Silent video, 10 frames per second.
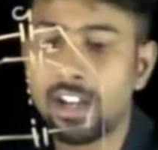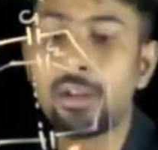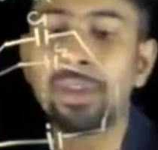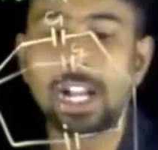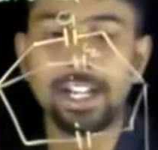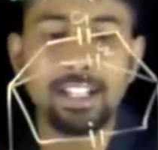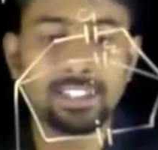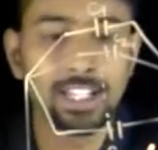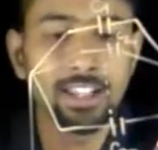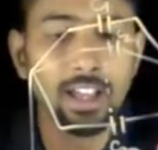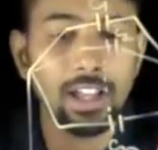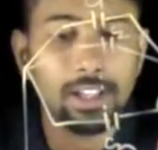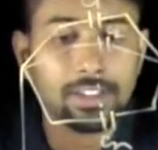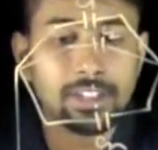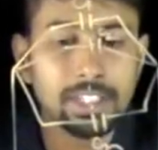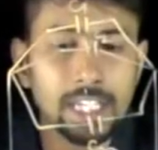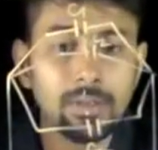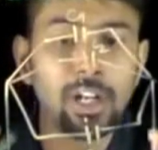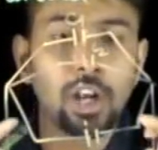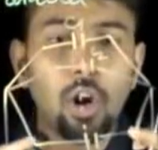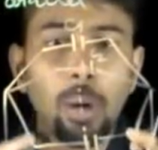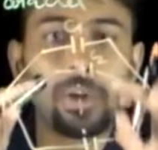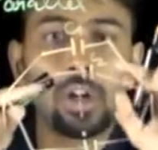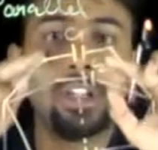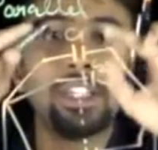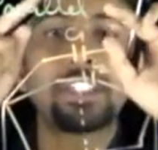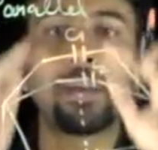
let it be an ideal cell, this E will drop on all these